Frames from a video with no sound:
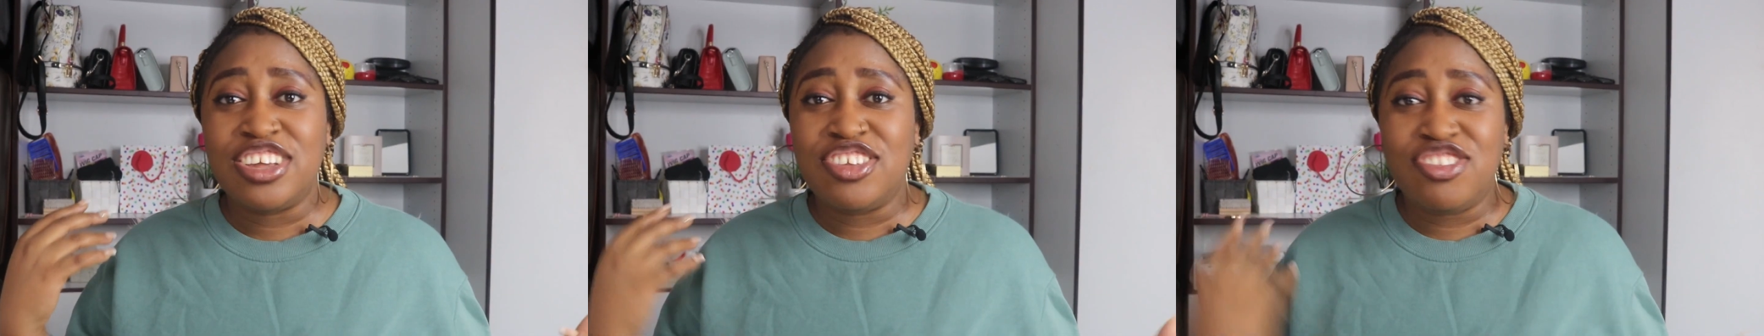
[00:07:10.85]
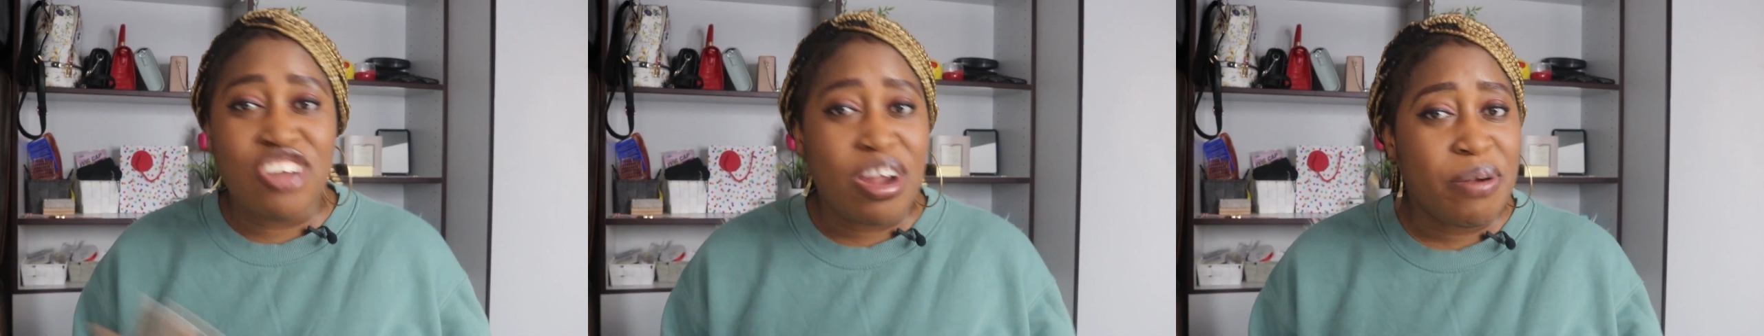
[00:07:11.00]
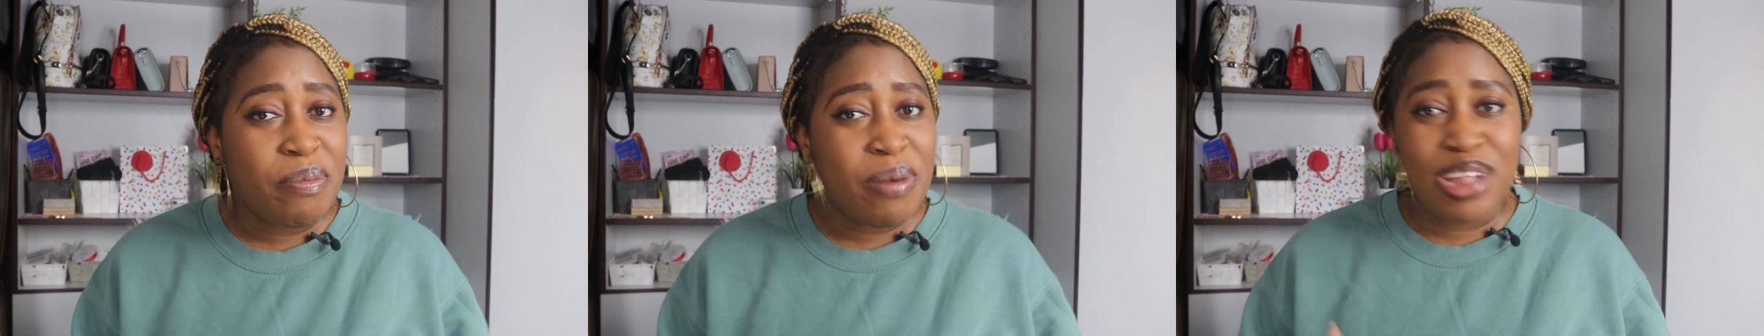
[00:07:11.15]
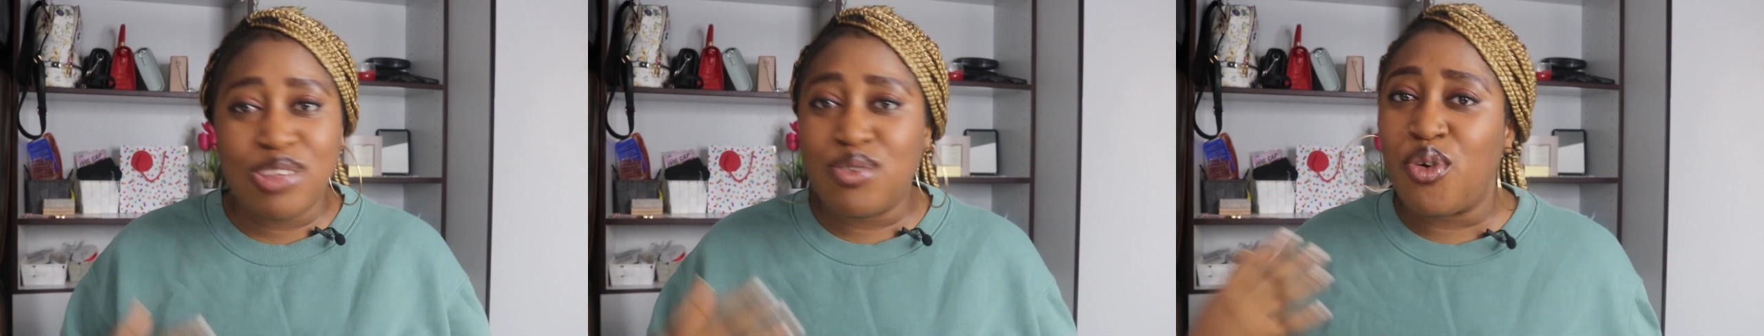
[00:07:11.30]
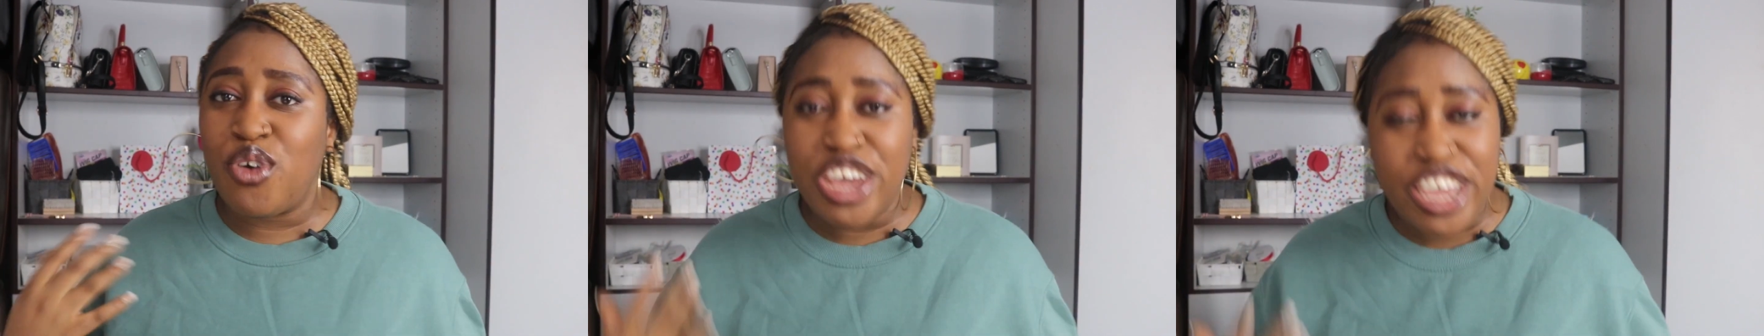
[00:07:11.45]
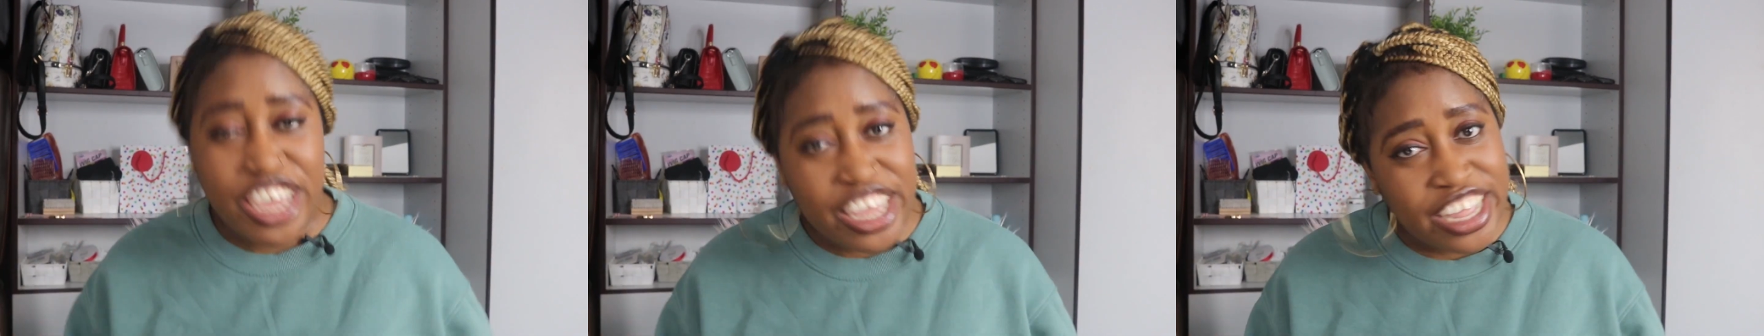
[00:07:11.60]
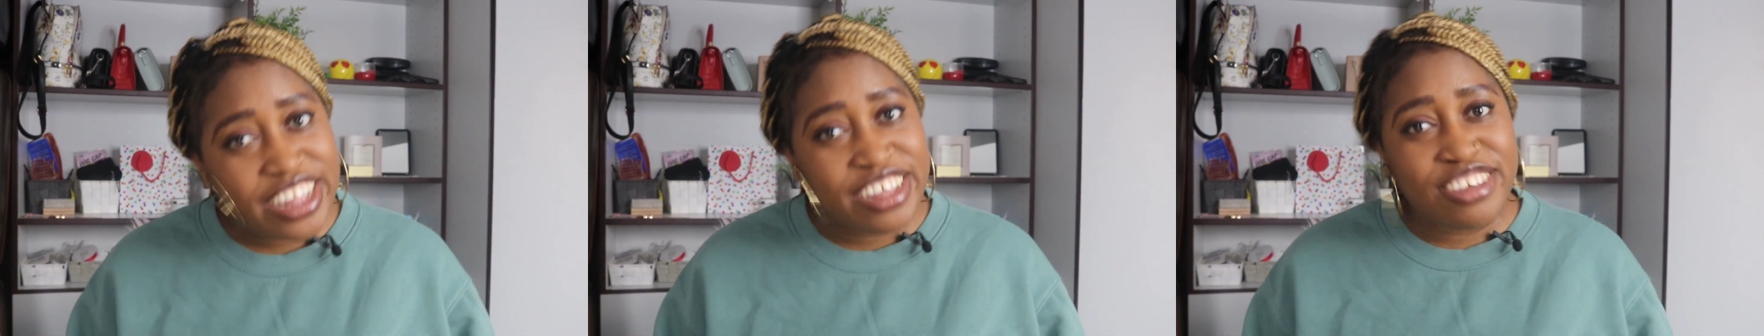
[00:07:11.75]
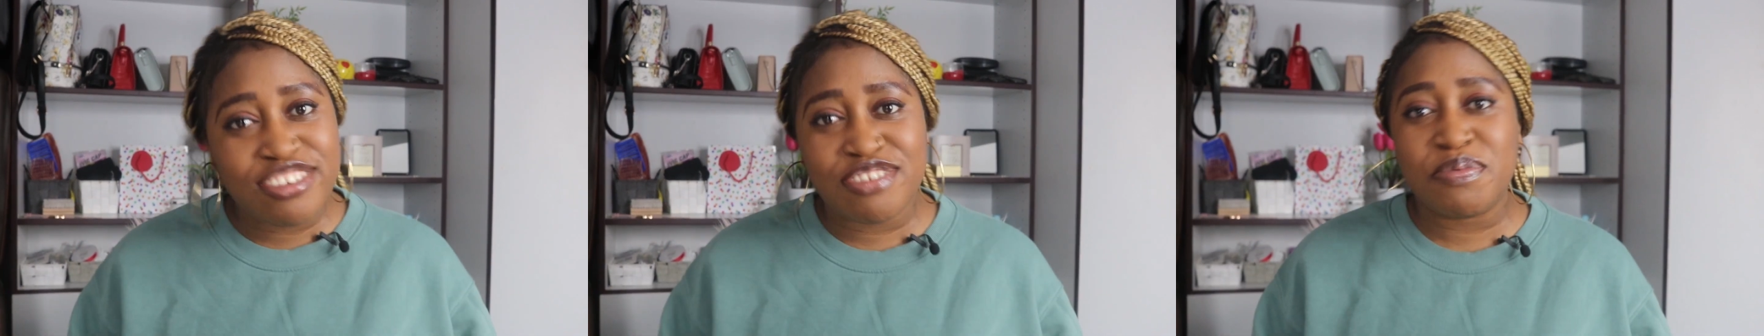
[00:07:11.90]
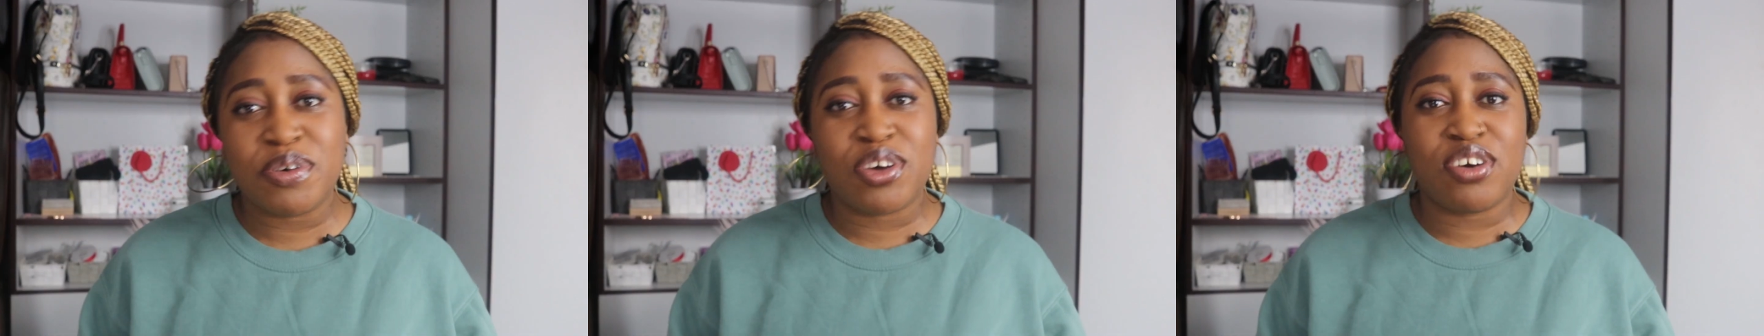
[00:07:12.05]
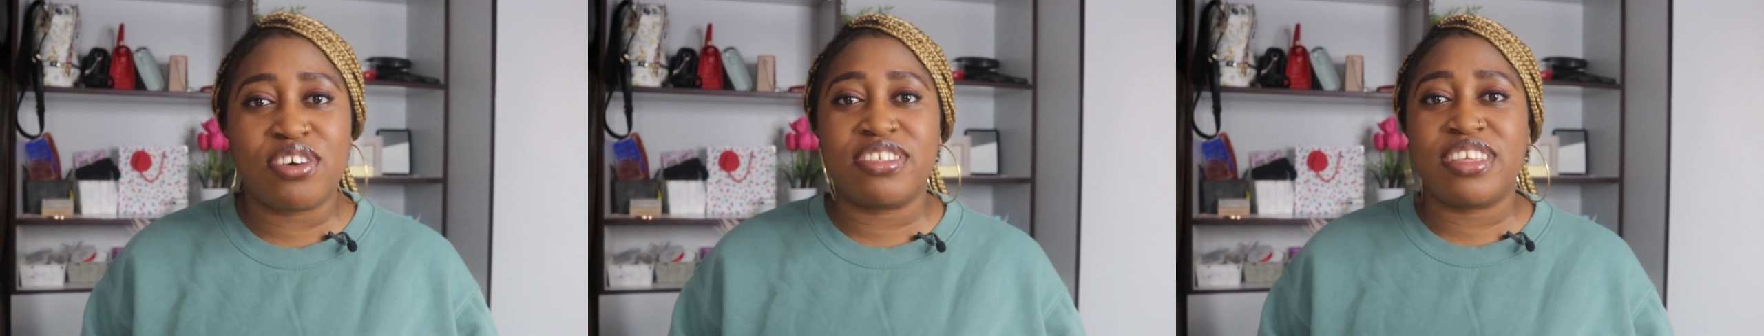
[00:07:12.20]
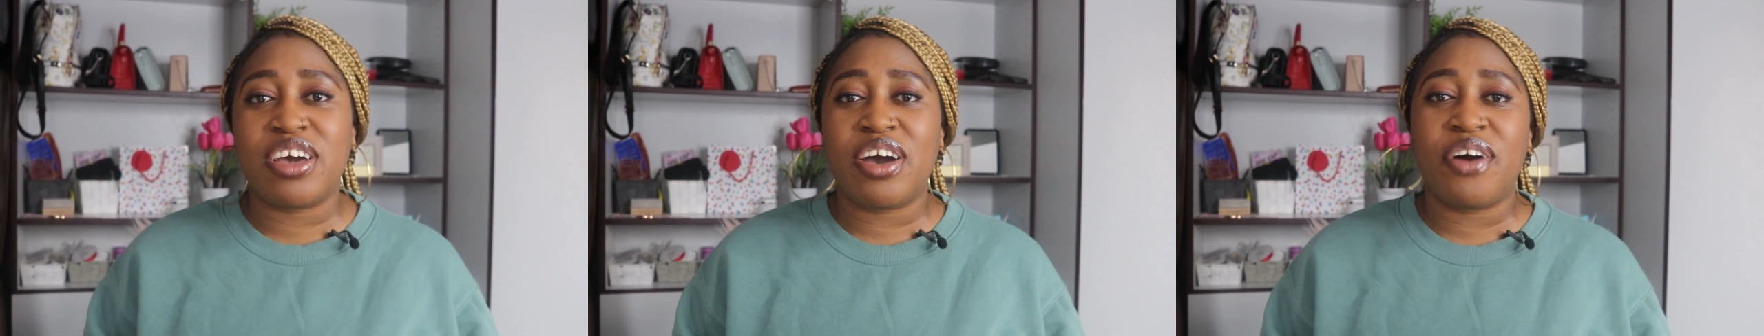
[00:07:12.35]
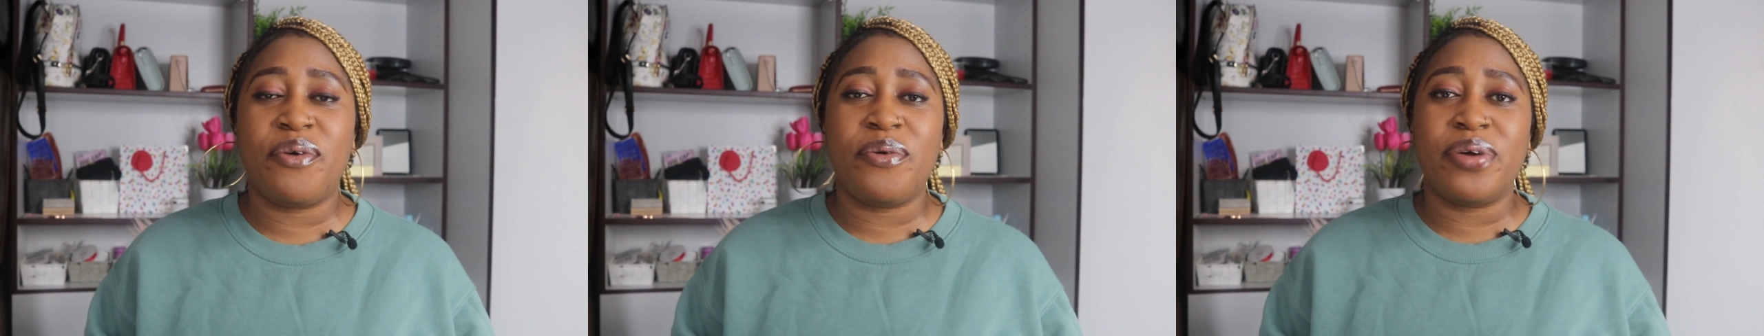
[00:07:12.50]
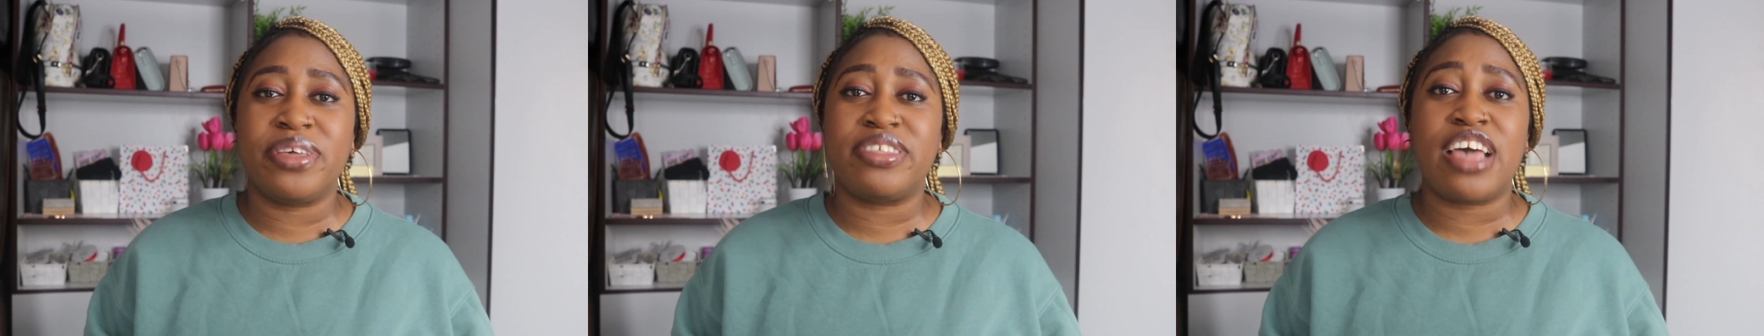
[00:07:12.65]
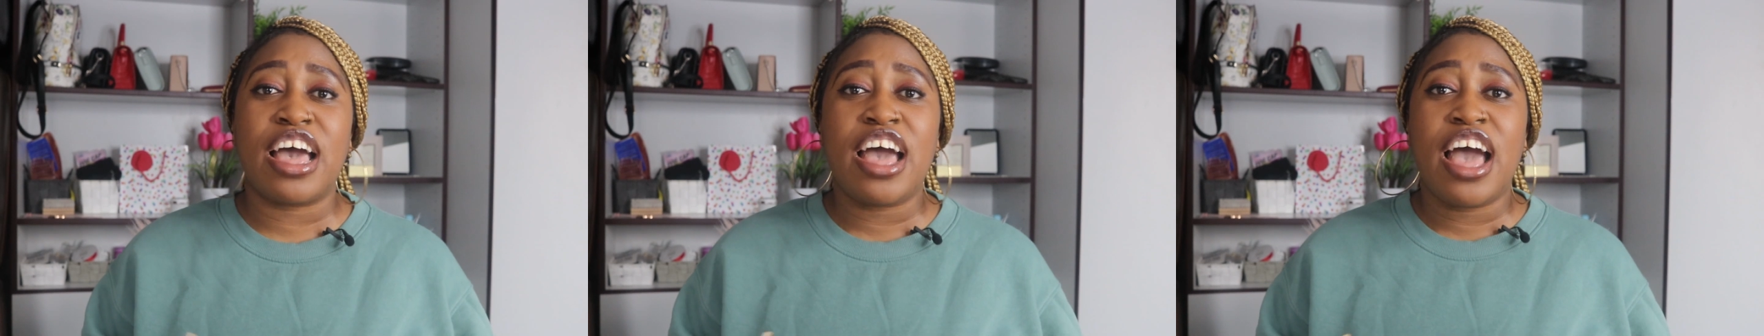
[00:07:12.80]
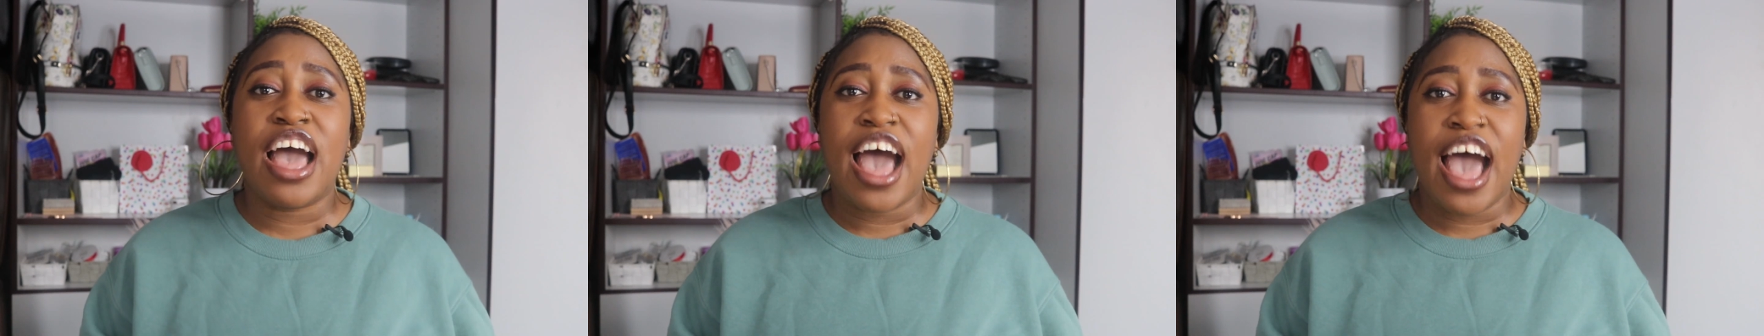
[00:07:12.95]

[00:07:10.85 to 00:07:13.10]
German or English, because they always